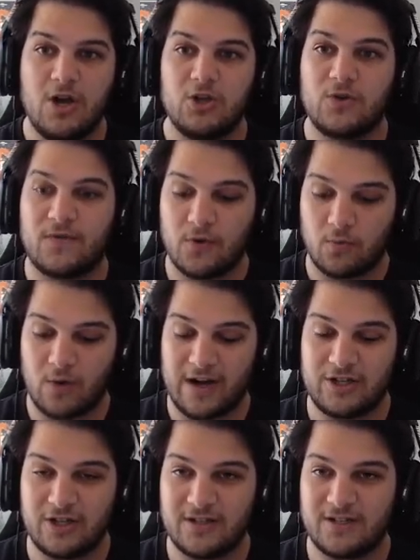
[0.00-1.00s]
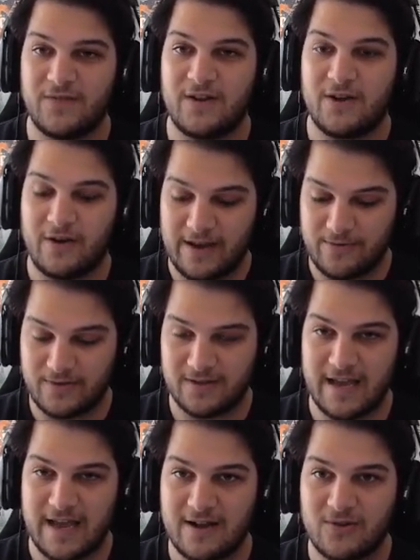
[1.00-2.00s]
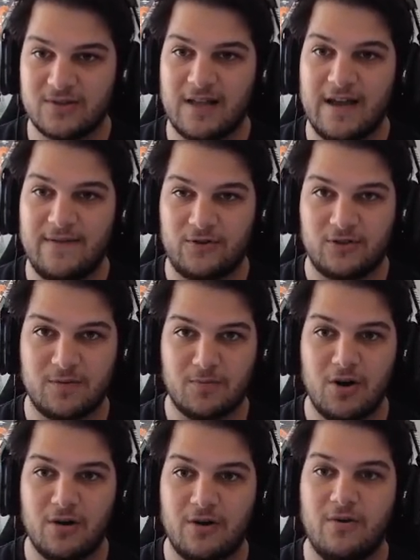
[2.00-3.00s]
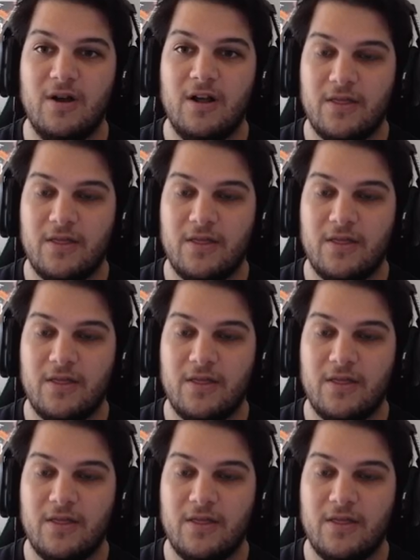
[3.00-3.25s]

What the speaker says: So if you're watching this video either the day it goes live or tomorrow,